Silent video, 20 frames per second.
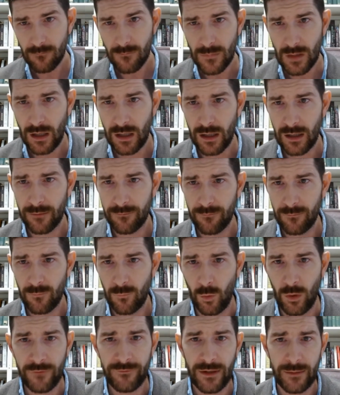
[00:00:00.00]

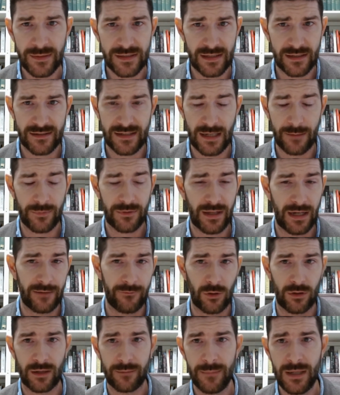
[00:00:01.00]
One famous example that I've
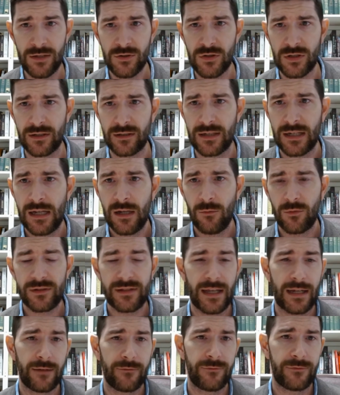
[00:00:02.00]
already mentioned was
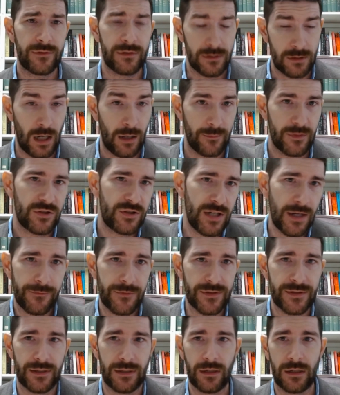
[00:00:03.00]
that of Thomas
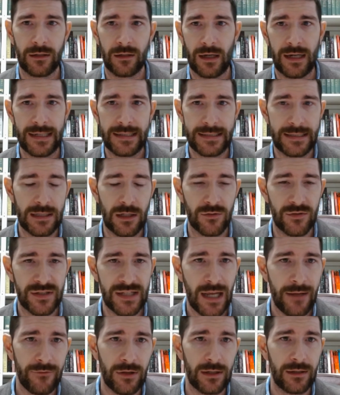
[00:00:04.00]
Jefferson. In
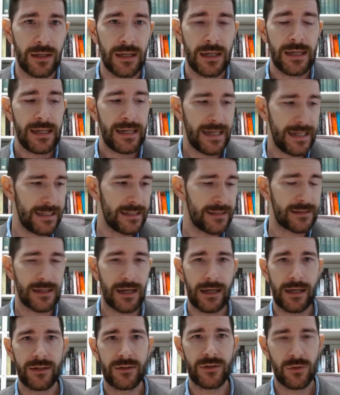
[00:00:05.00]
1807, he
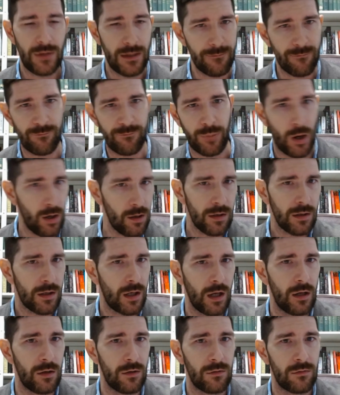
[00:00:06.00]
decided to
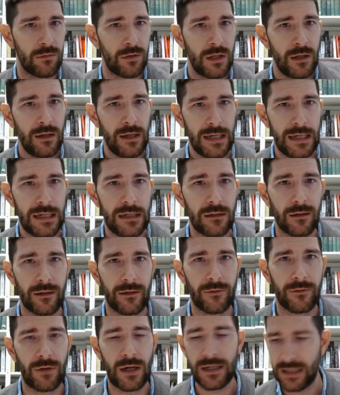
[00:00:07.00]
embargo
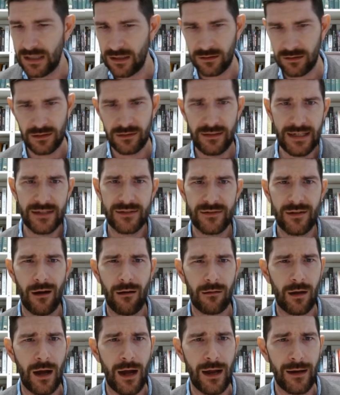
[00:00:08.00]
England. Right? England needs our
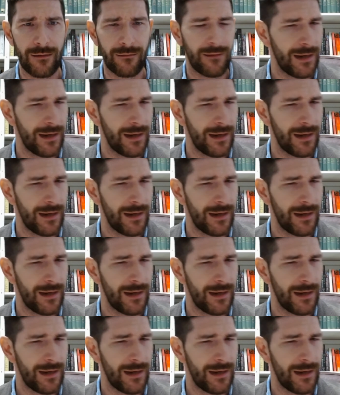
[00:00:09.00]
cotton.